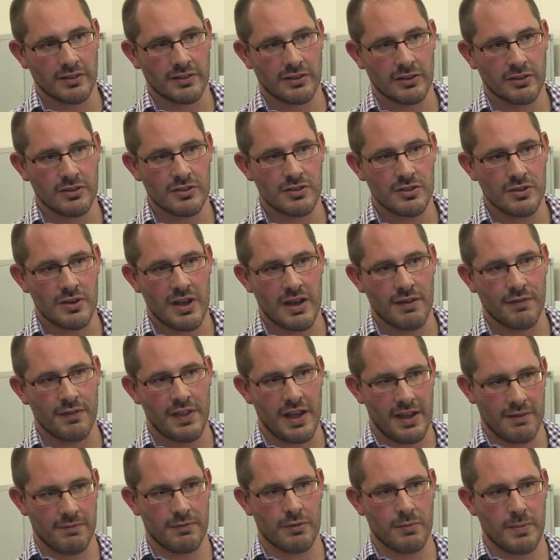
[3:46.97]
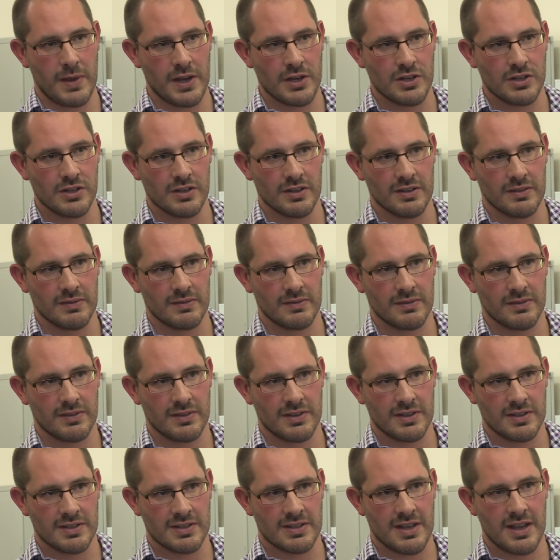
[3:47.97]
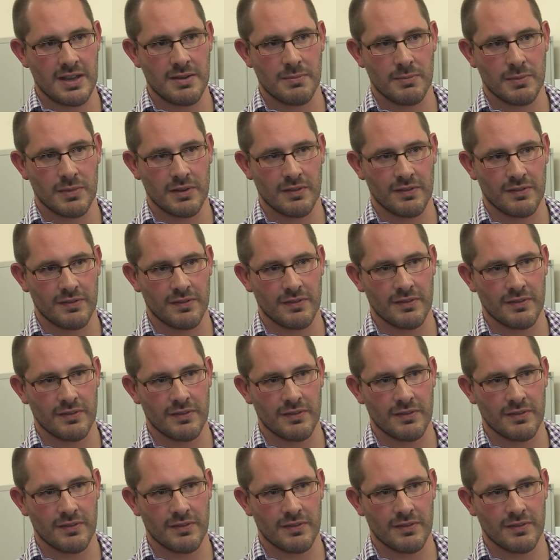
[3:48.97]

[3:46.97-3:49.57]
As long as you have that information, this same